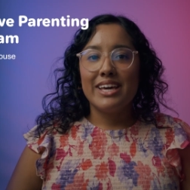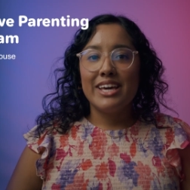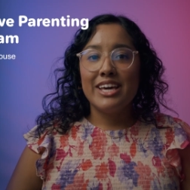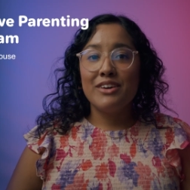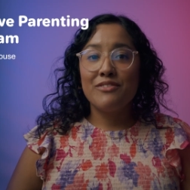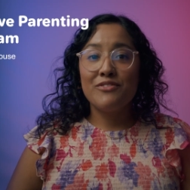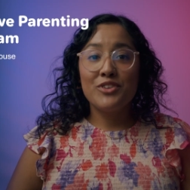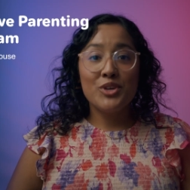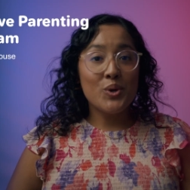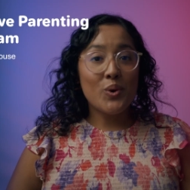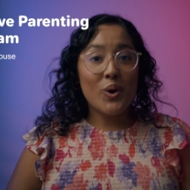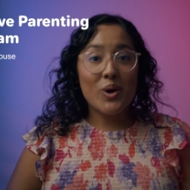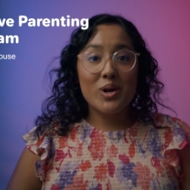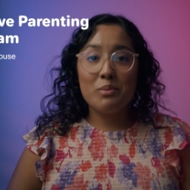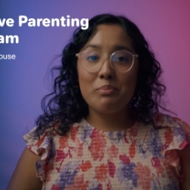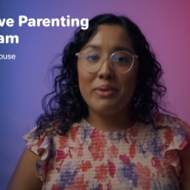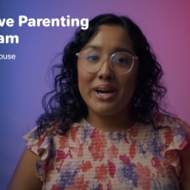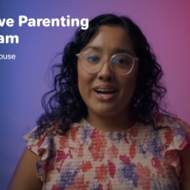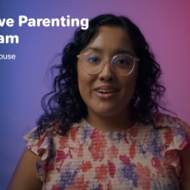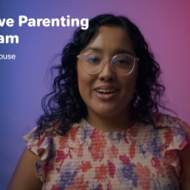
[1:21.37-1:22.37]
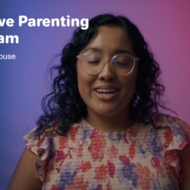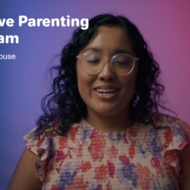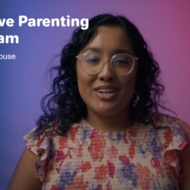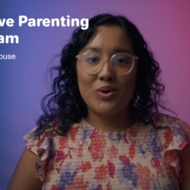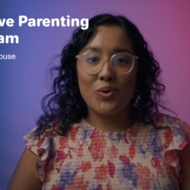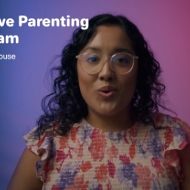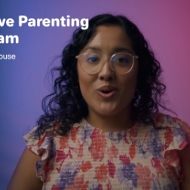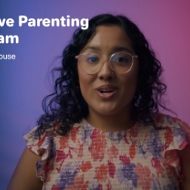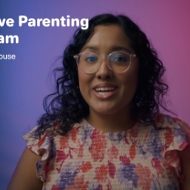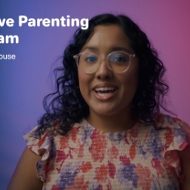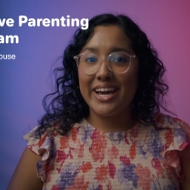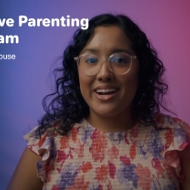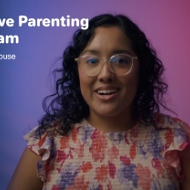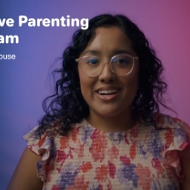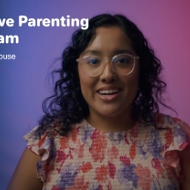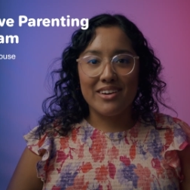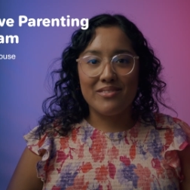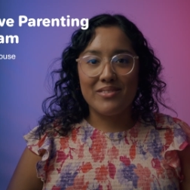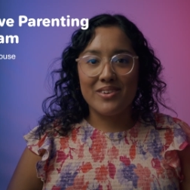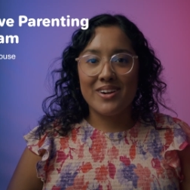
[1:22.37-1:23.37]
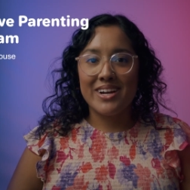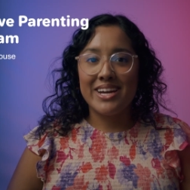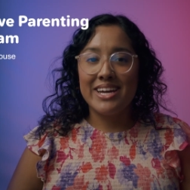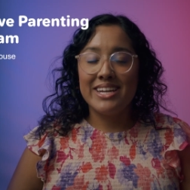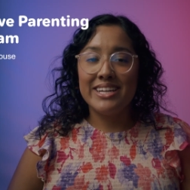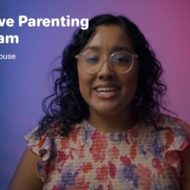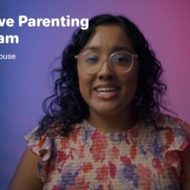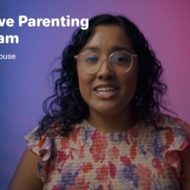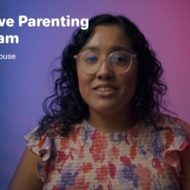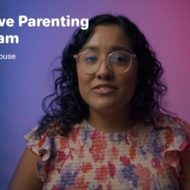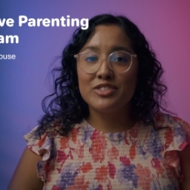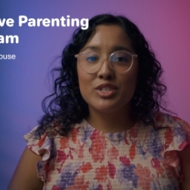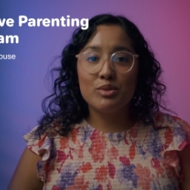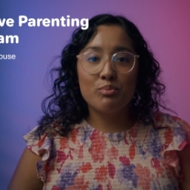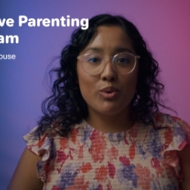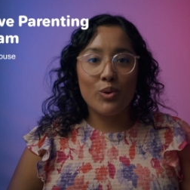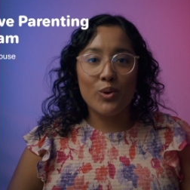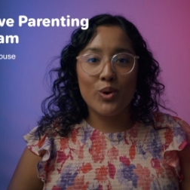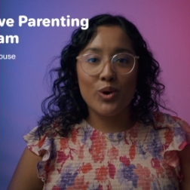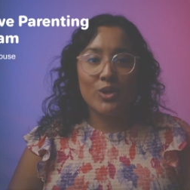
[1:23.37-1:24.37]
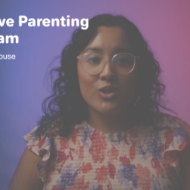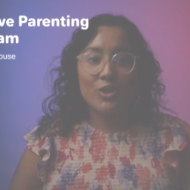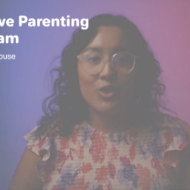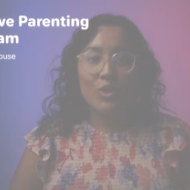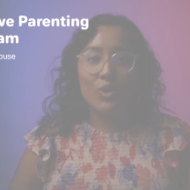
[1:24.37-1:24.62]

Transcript: If you are a parent or a caregiver in need of support